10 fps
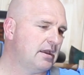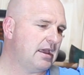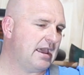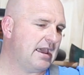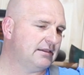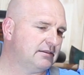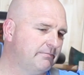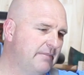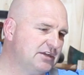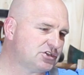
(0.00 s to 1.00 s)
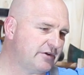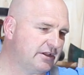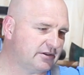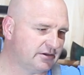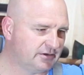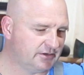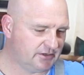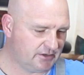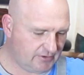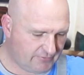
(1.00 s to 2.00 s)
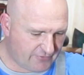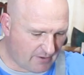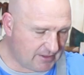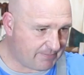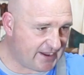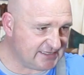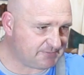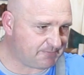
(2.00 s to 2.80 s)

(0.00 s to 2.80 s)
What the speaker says: and measure it from the base